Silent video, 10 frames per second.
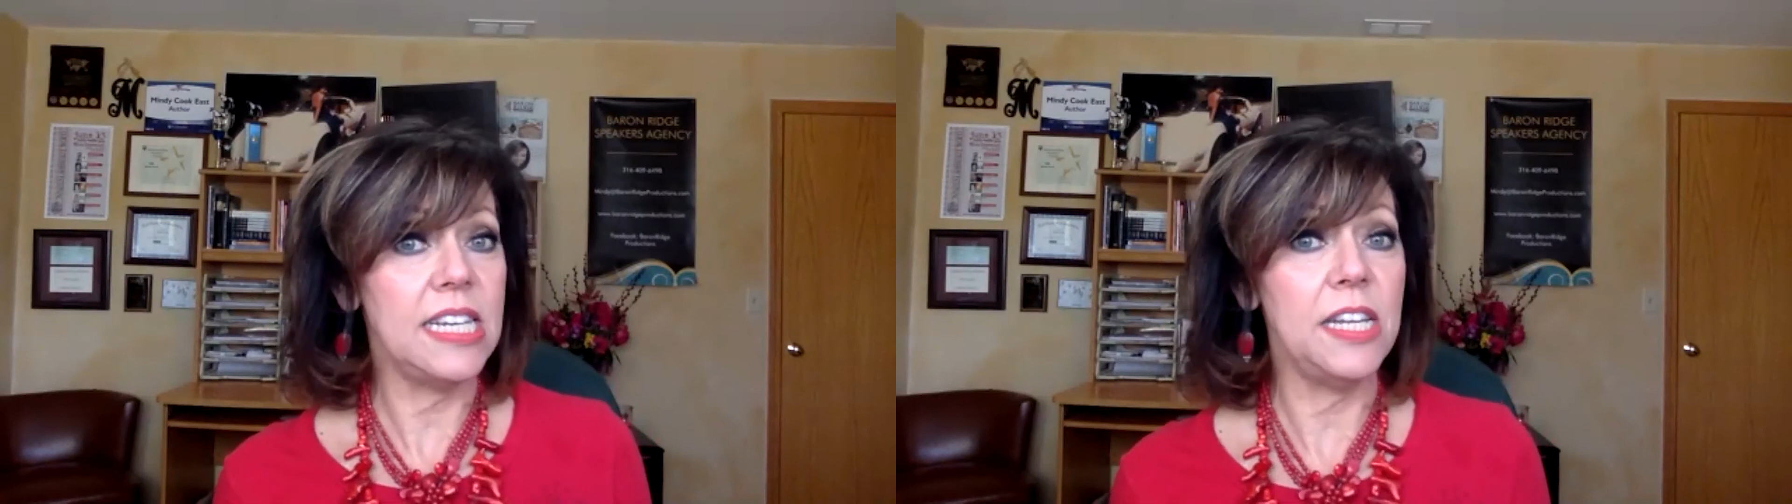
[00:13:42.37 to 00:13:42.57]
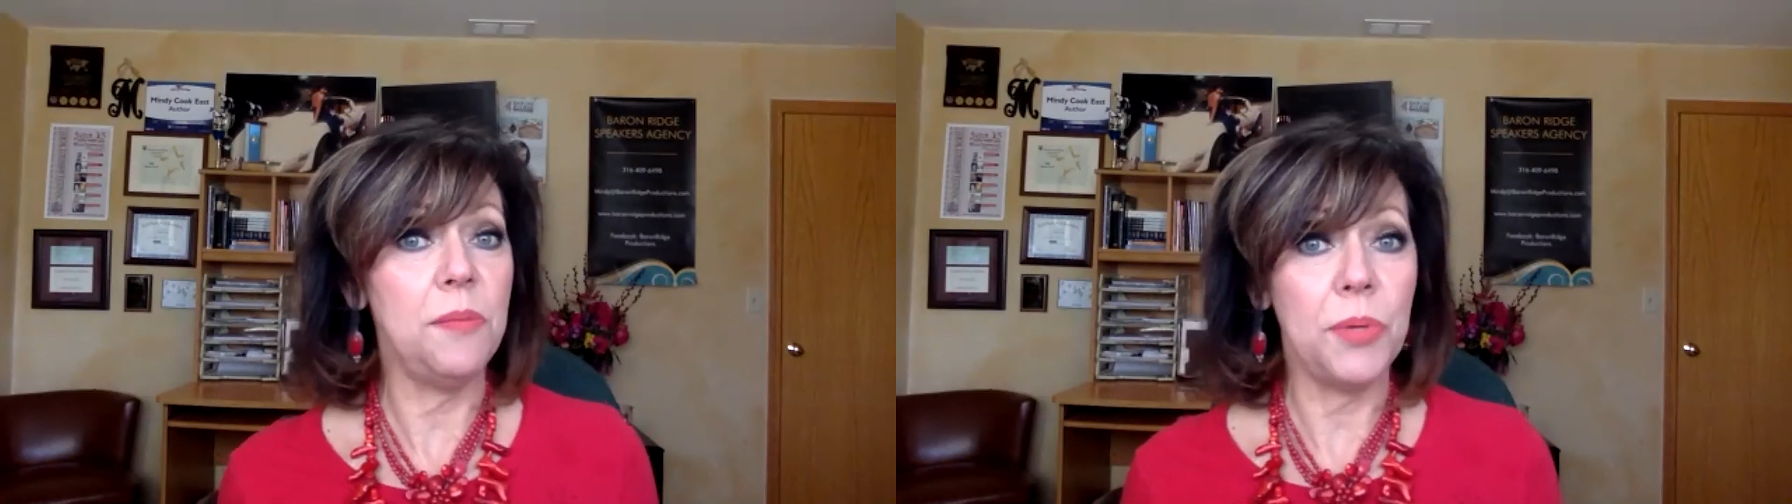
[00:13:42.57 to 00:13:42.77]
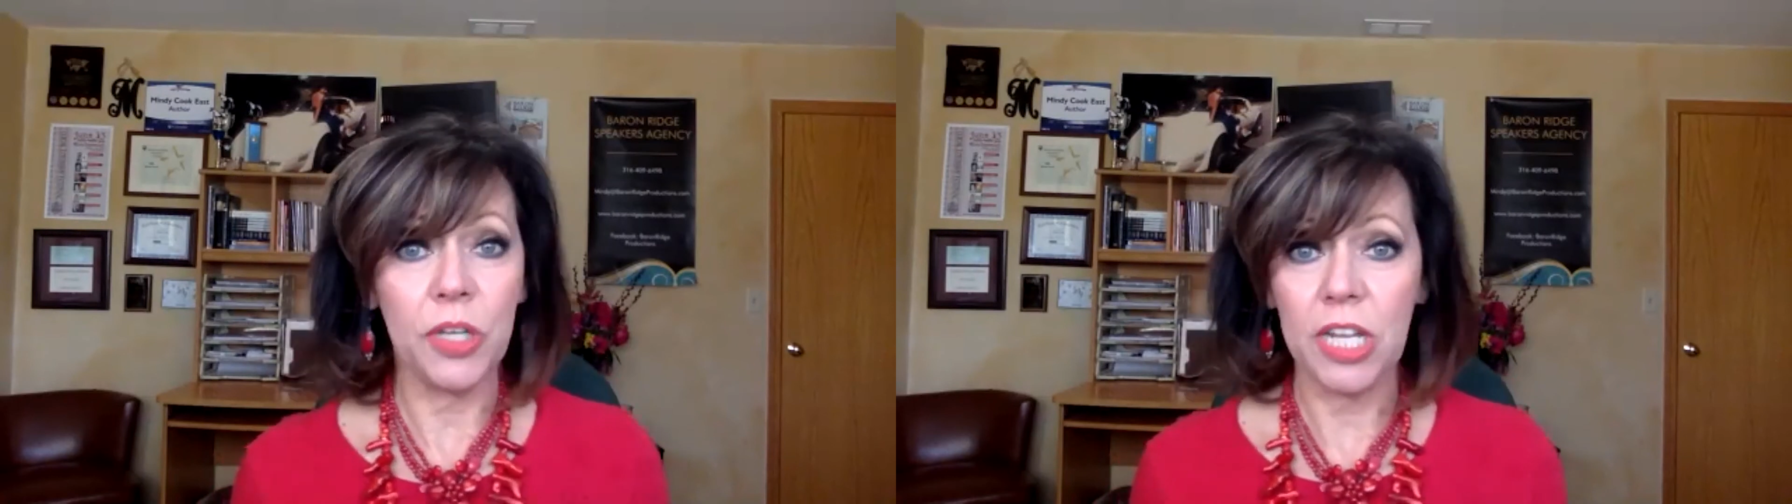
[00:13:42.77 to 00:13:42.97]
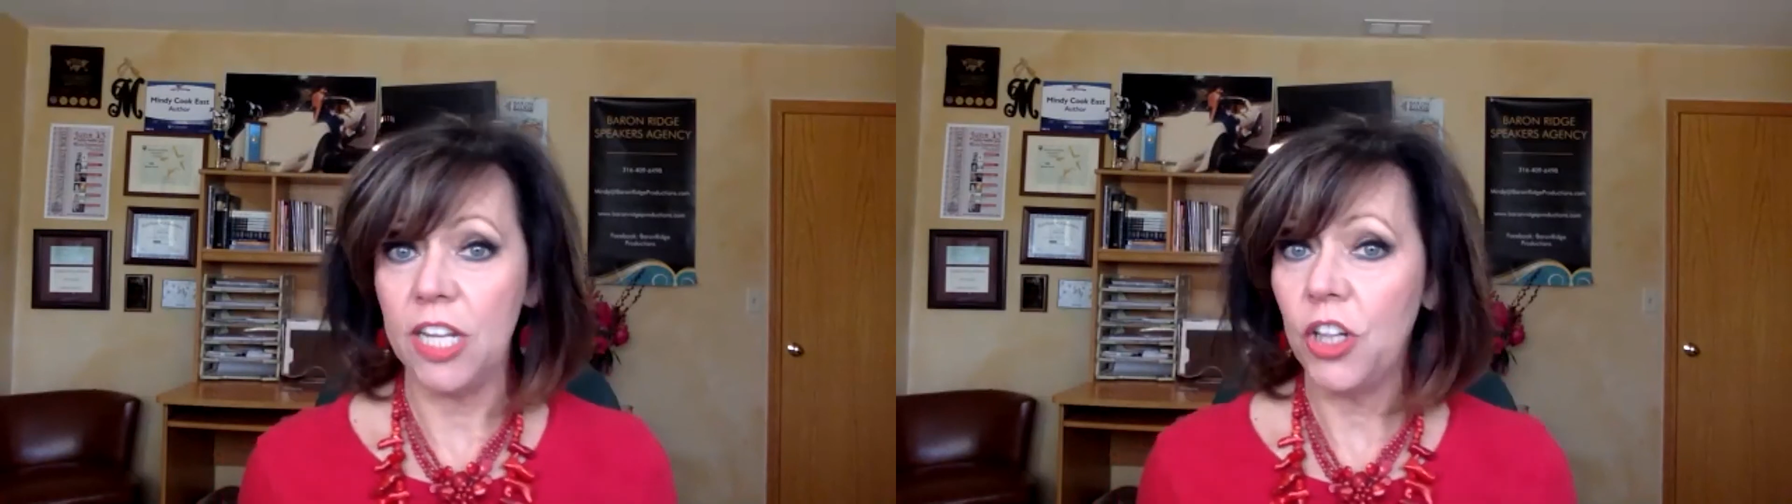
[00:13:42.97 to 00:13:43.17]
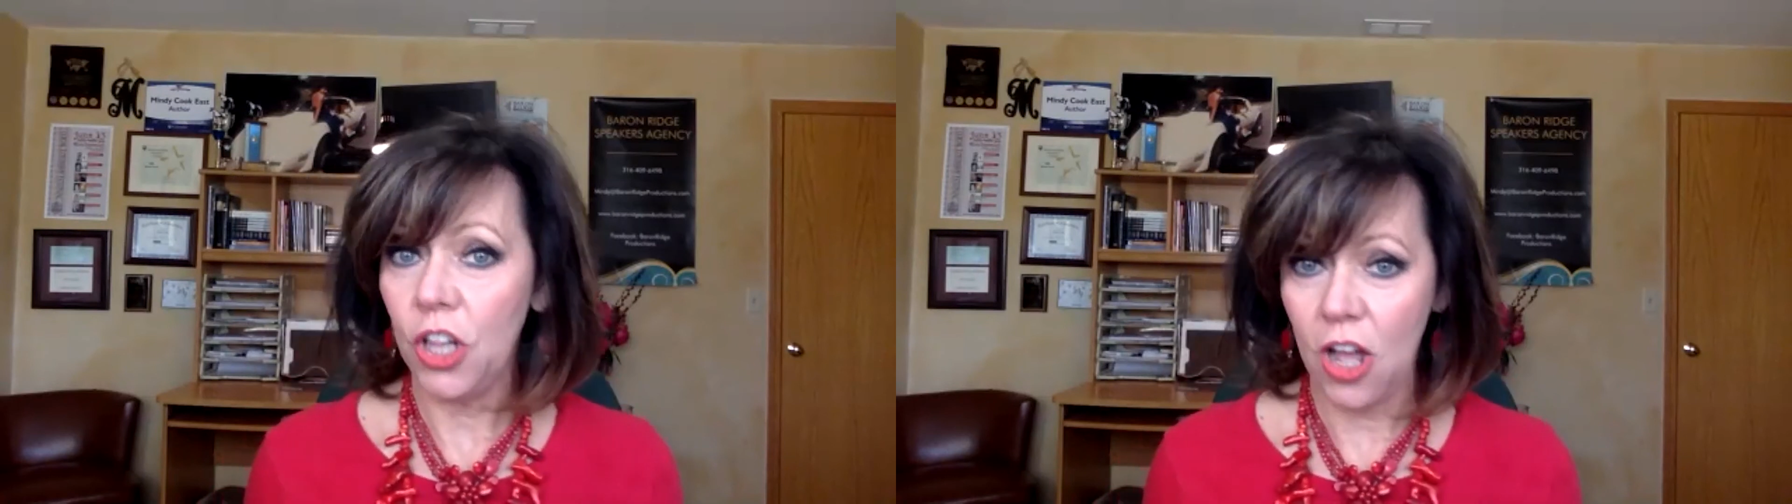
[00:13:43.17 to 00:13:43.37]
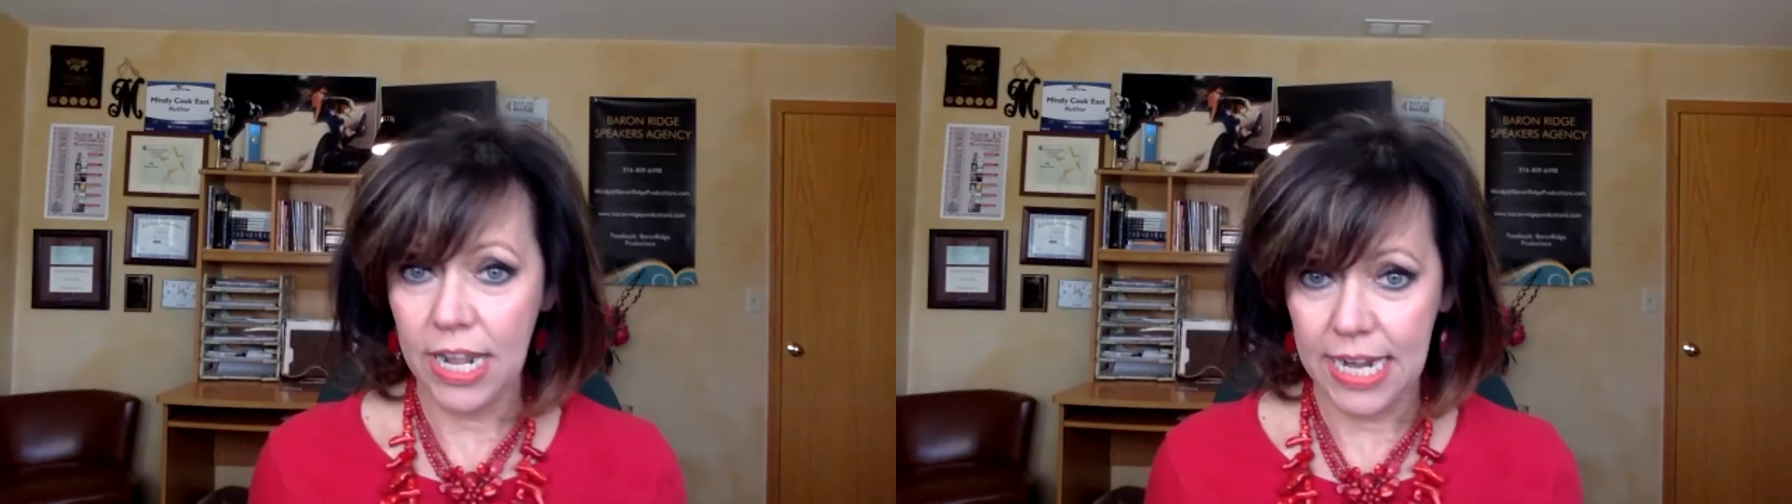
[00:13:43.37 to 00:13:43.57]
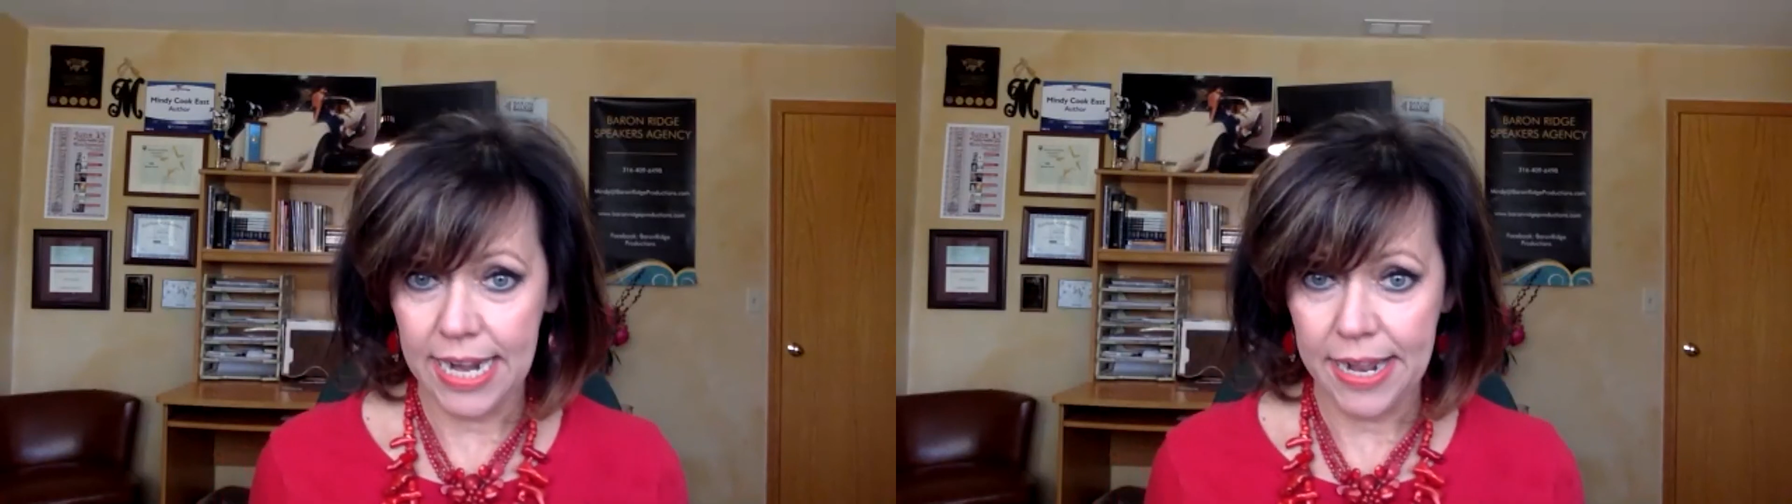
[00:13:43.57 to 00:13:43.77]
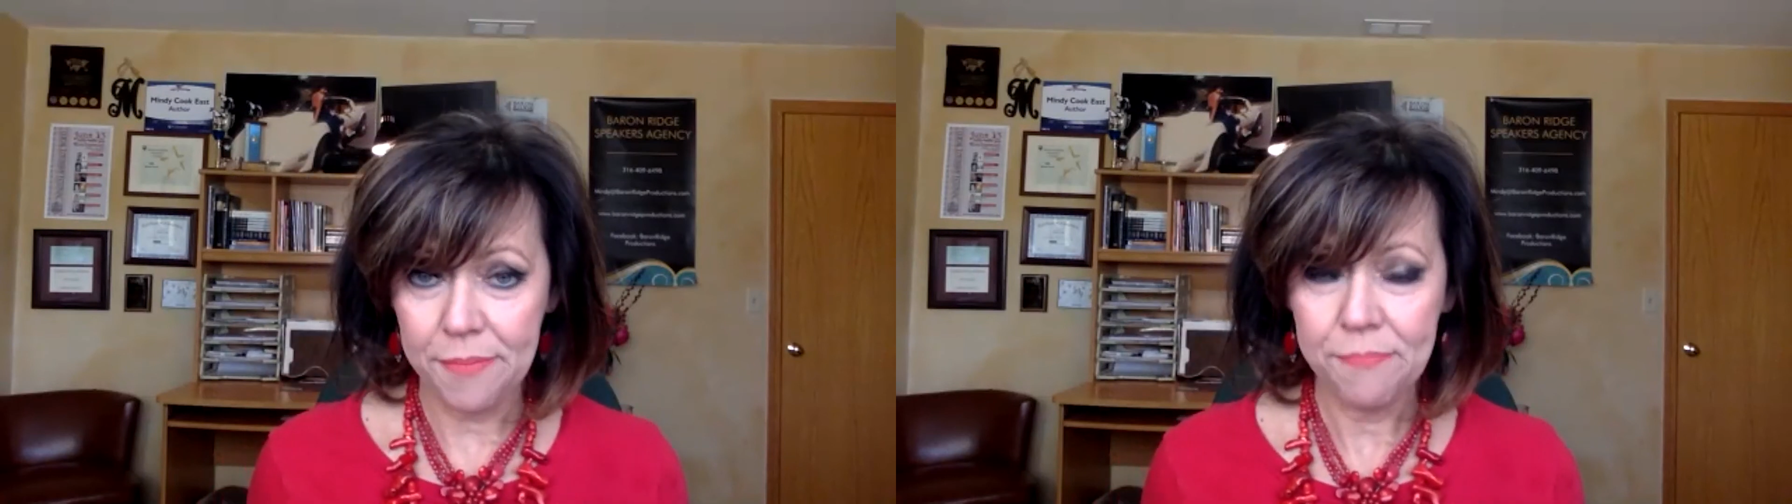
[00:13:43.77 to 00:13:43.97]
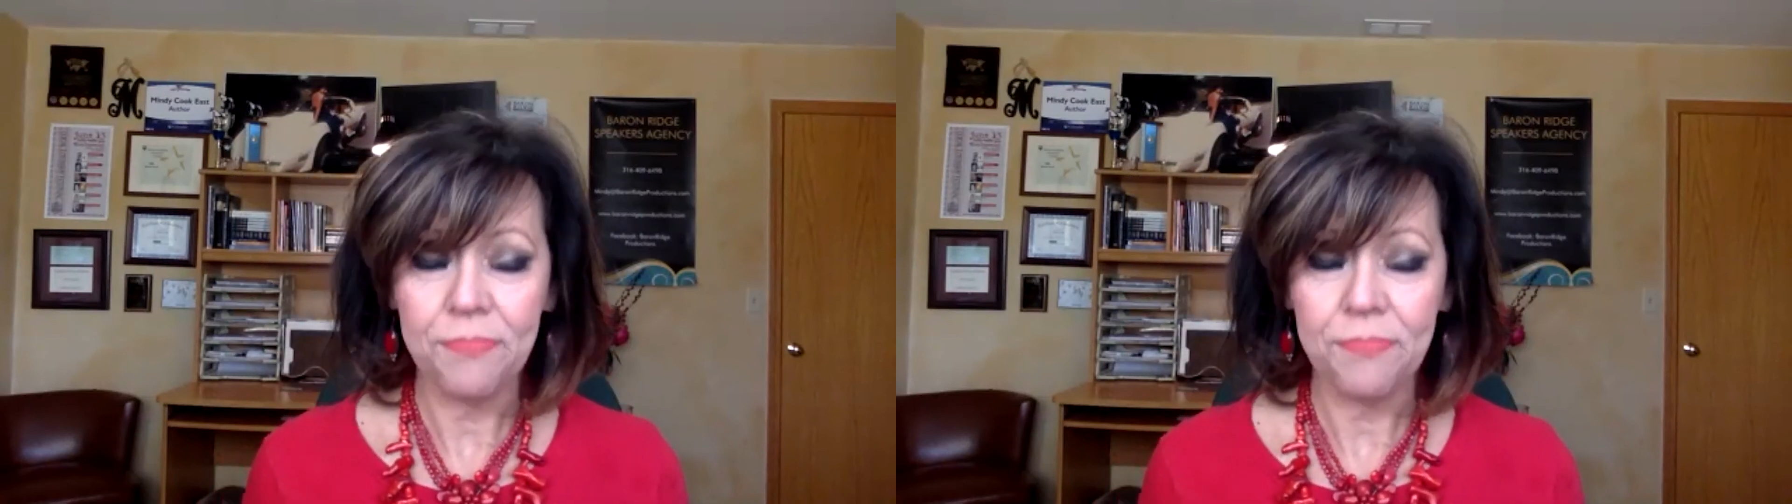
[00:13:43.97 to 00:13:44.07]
in booking Claudia,